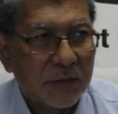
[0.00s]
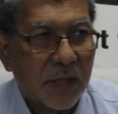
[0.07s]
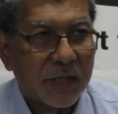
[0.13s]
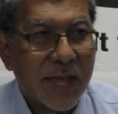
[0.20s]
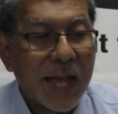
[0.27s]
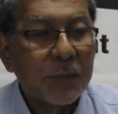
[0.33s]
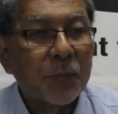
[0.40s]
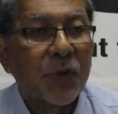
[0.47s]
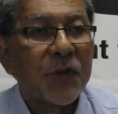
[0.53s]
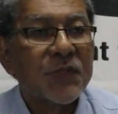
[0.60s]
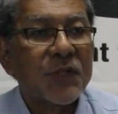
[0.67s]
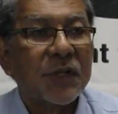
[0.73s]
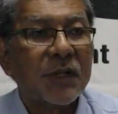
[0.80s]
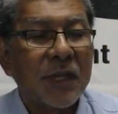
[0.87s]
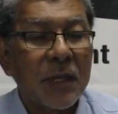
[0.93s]
that that
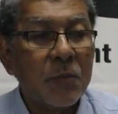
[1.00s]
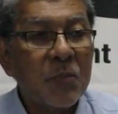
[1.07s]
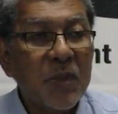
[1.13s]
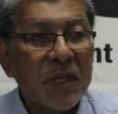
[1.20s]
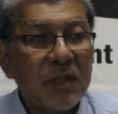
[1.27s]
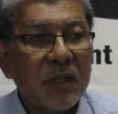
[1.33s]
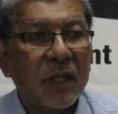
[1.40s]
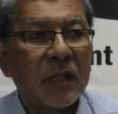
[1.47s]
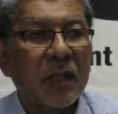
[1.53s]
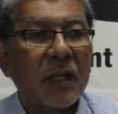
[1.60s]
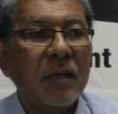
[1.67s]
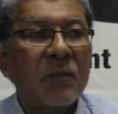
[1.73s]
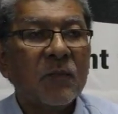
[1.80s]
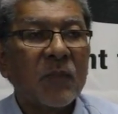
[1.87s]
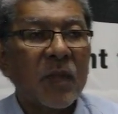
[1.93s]
person
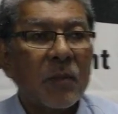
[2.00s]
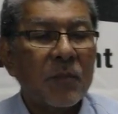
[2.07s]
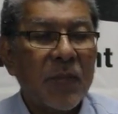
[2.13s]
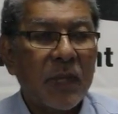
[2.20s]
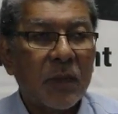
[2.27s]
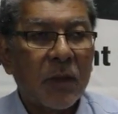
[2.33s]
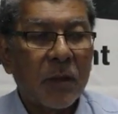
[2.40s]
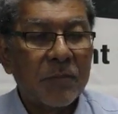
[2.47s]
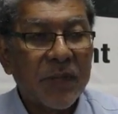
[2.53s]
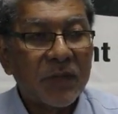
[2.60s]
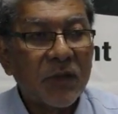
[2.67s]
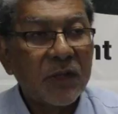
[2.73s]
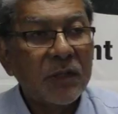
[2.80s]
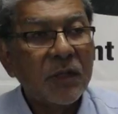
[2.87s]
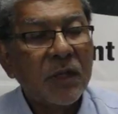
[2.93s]
immediately be
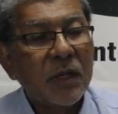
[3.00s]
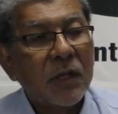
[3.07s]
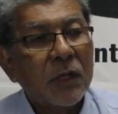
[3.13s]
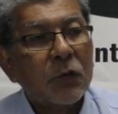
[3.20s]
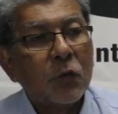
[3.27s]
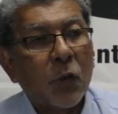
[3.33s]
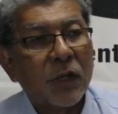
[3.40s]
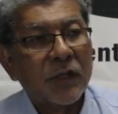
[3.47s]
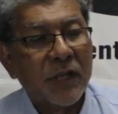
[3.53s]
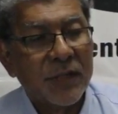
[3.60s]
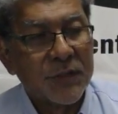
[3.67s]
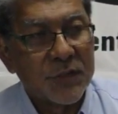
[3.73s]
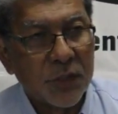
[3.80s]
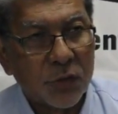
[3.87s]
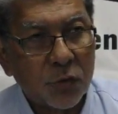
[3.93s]
committed to an
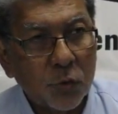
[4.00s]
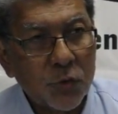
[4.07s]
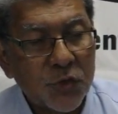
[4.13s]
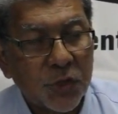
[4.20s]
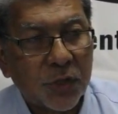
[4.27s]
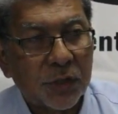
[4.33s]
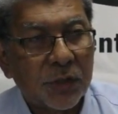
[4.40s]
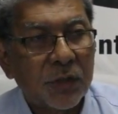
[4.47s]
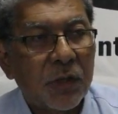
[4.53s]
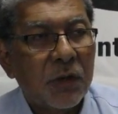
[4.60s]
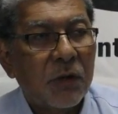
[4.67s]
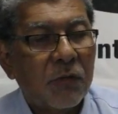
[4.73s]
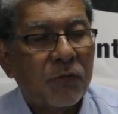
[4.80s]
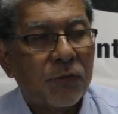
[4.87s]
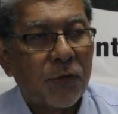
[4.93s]
institution
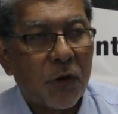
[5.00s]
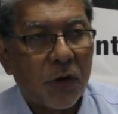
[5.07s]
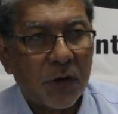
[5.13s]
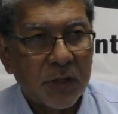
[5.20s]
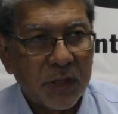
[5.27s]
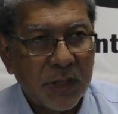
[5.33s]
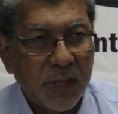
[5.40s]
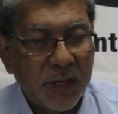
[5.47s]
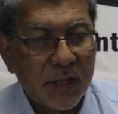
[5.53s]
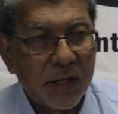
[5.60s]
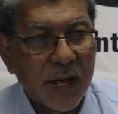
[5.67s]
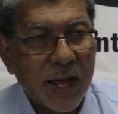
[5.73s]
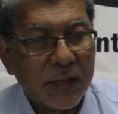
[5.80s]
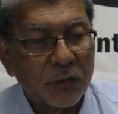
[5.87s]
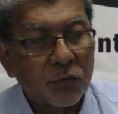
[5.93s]
for
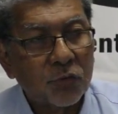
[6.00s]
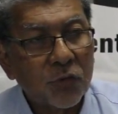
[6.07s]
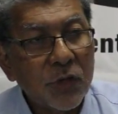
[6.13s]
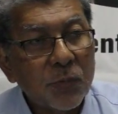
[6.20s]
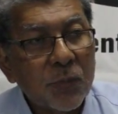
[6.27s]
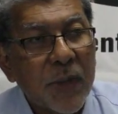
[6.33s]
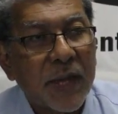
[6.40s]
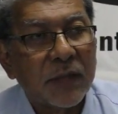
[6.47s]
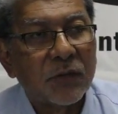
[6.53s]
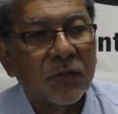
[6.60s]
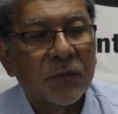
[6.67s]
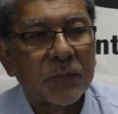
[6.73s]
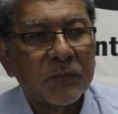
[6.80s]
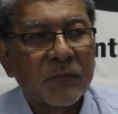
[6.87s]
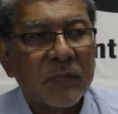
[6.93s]
care and
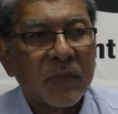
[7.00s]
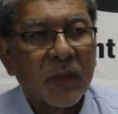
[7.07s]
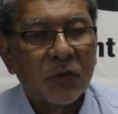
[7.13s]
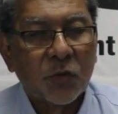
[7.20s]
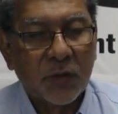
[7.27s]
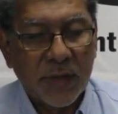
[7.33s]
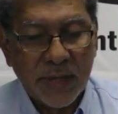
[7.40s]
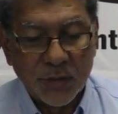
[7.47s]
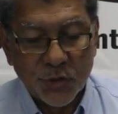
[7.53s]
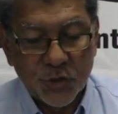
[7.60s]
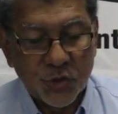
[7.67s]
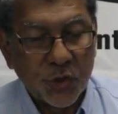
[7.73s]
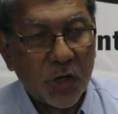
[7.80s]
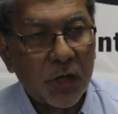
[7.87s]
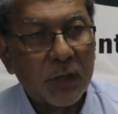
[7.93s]
treatment to
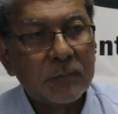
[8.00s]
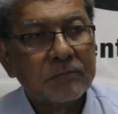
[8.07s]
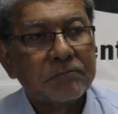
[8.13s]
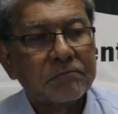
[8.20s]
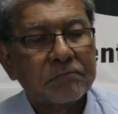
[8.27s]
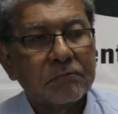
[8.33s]
ensure